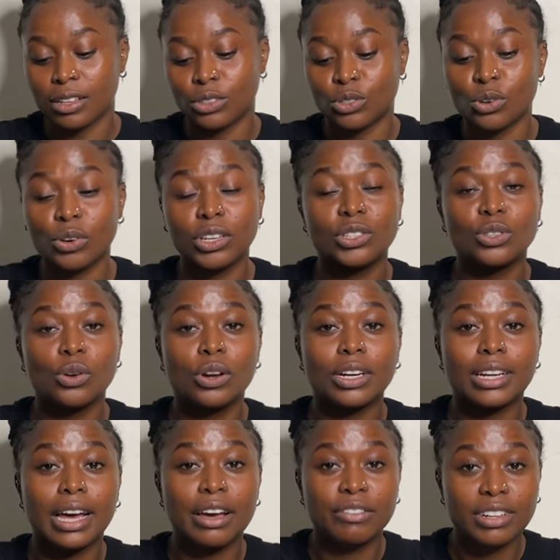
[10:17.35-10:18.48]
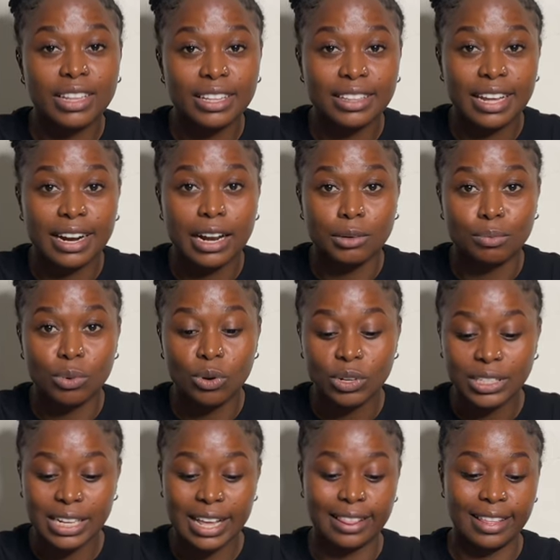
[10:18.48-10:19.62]
So he sold everything that I'd
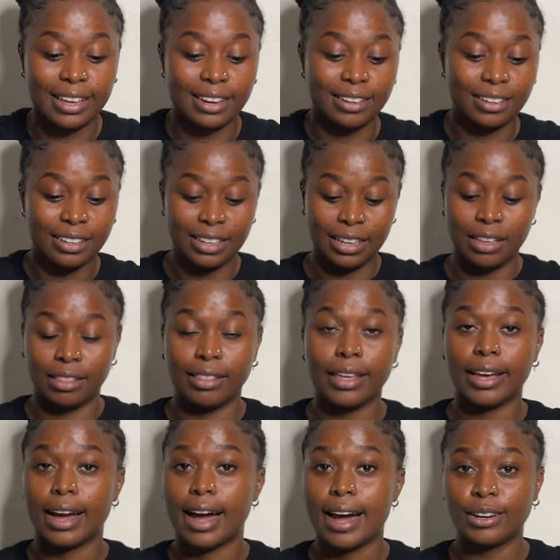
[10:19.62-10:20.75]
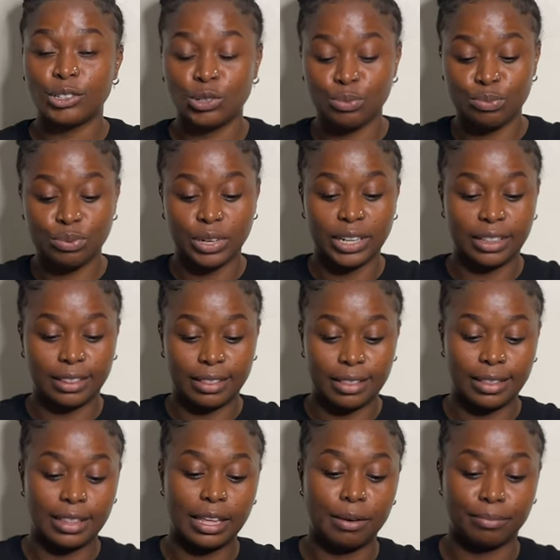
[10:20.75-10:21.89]
bought, and then they had to bring
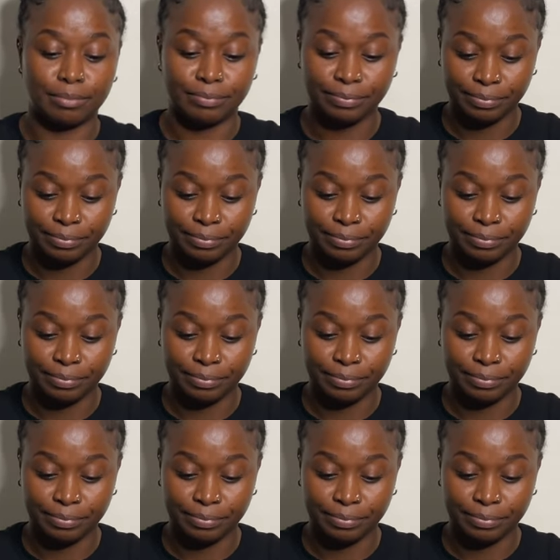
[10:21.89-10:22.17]
them